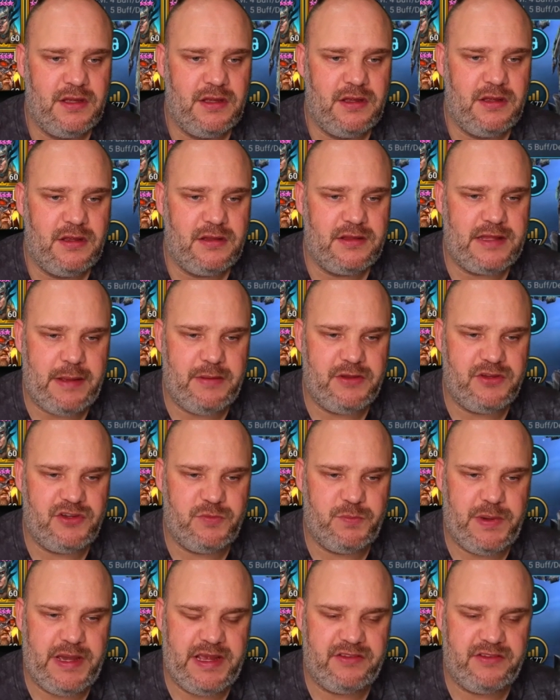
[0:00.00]
Damage is
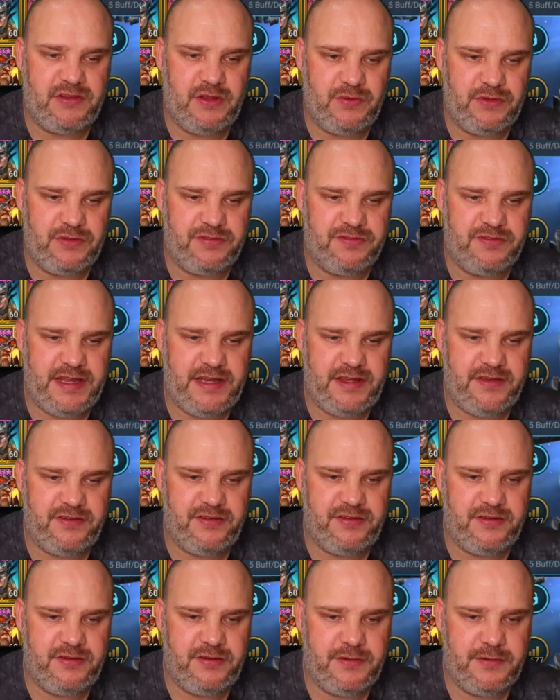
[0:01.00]
based on defense.
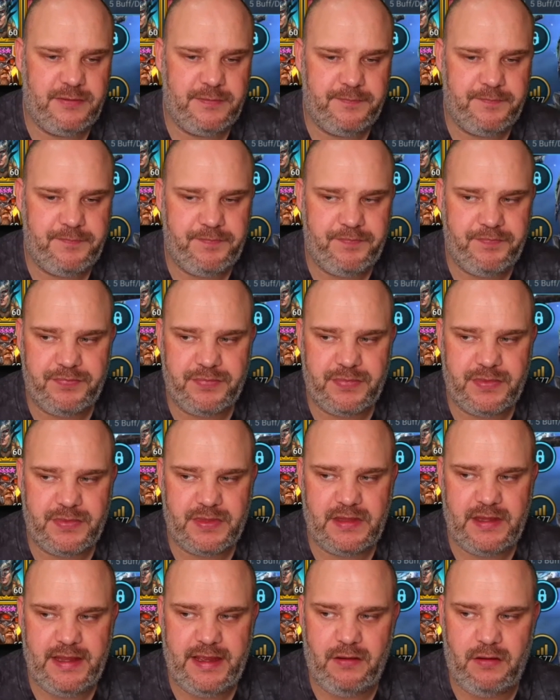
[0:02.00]

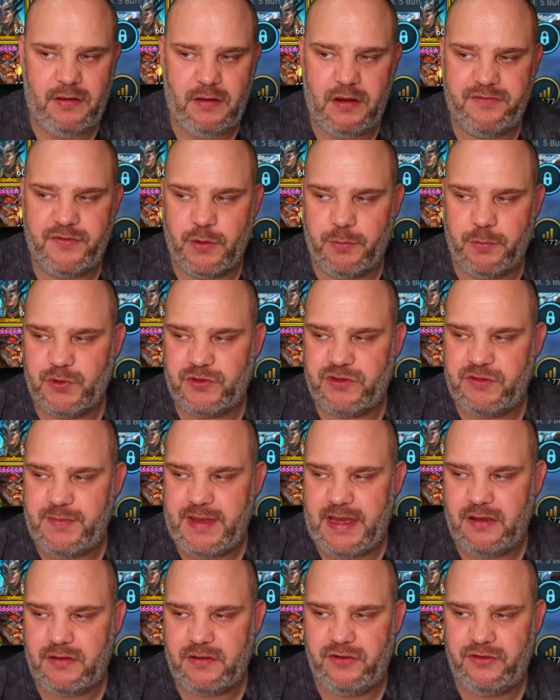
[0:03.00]
Now, I've not booked him
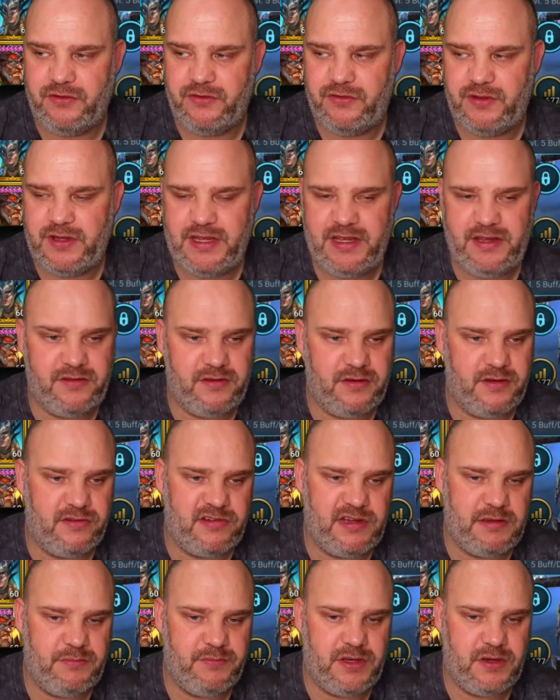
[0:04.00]
out because he isn't a
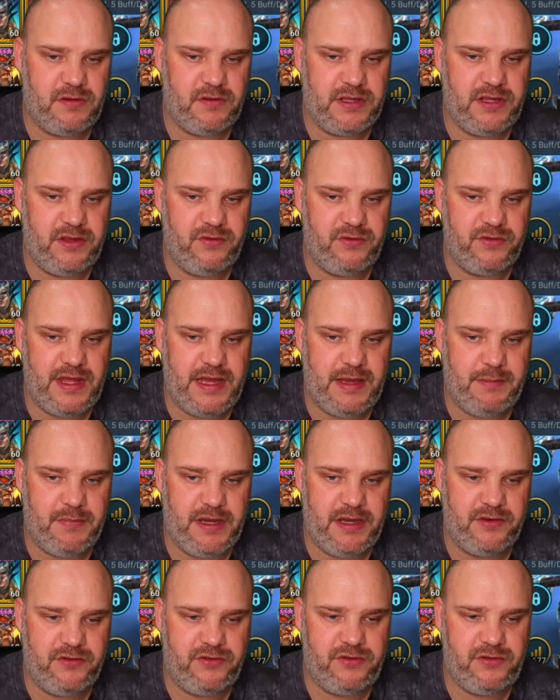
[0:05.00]
champion I use that
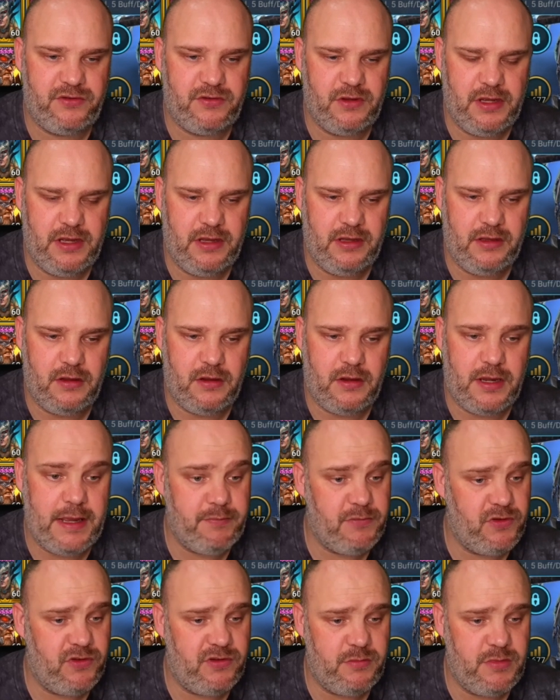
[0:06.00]
much. I am
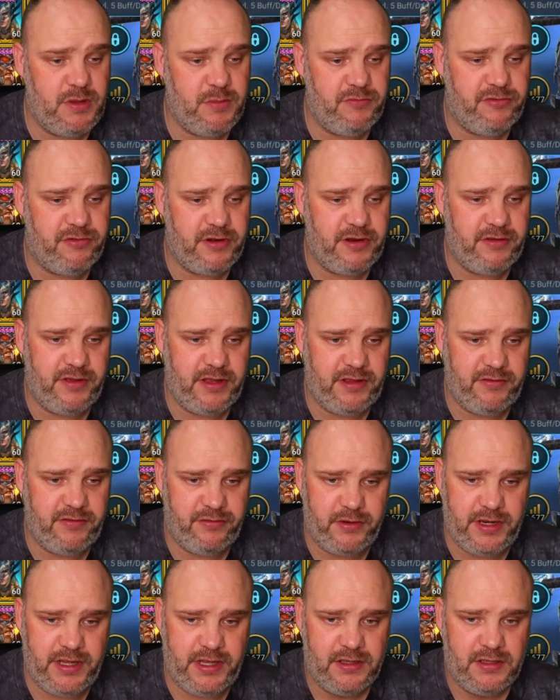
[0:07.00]
using him in 3v3,
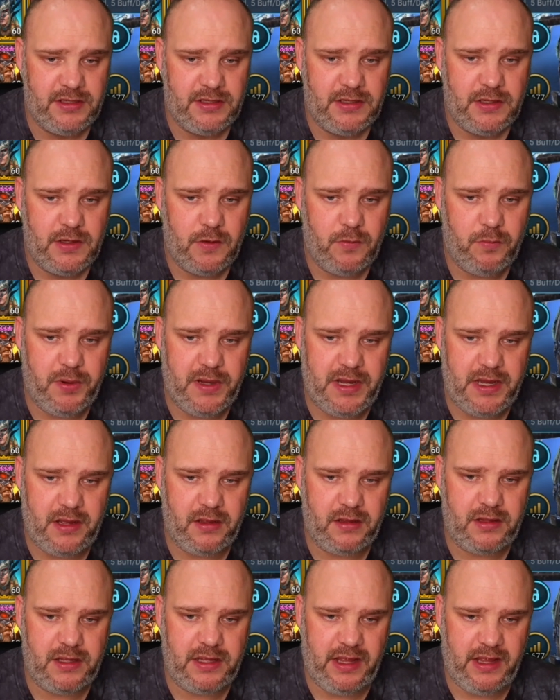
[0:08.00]
but
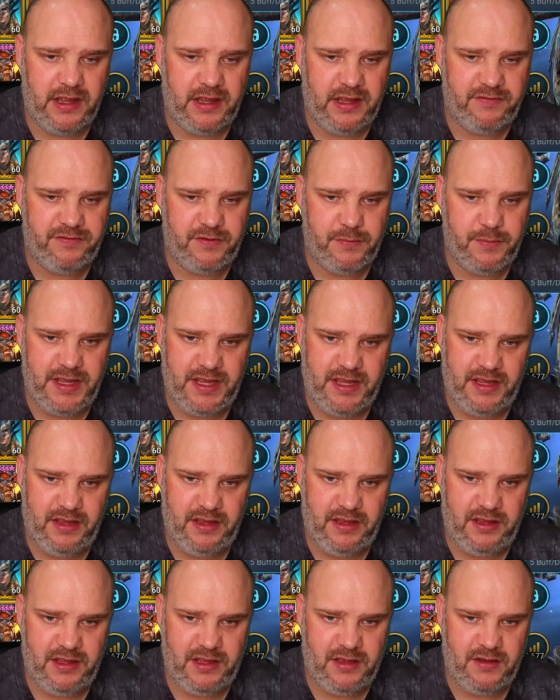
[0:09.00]
for me,
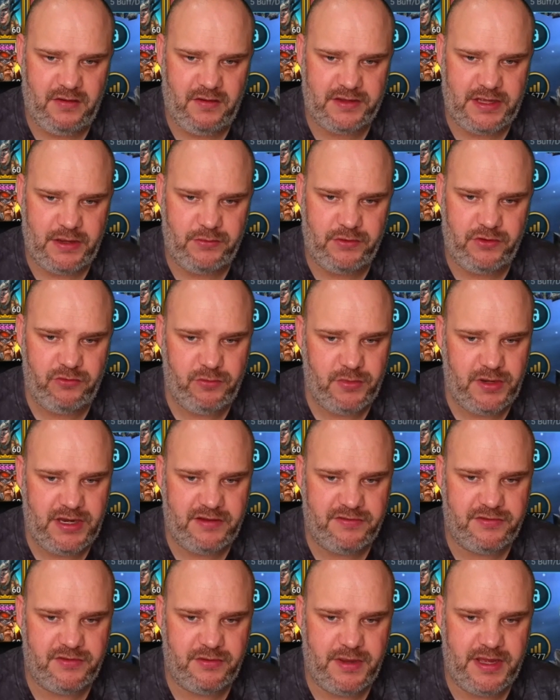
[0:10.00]
I don't use him enough
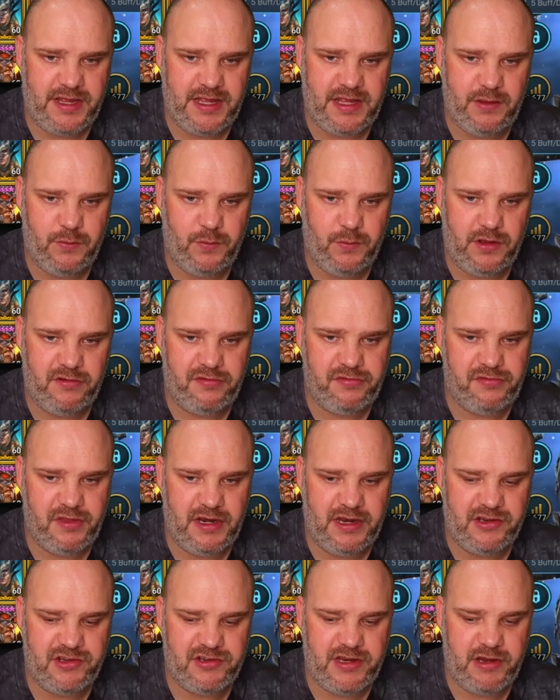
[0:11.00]
to make it worth the
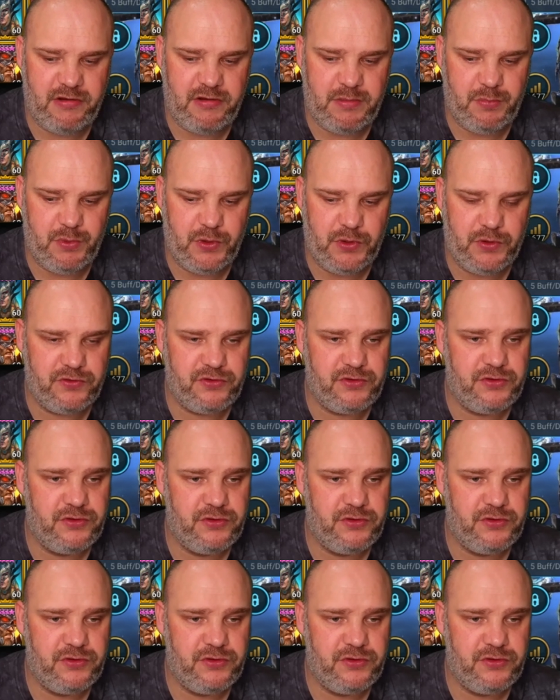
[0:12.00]
legendary books.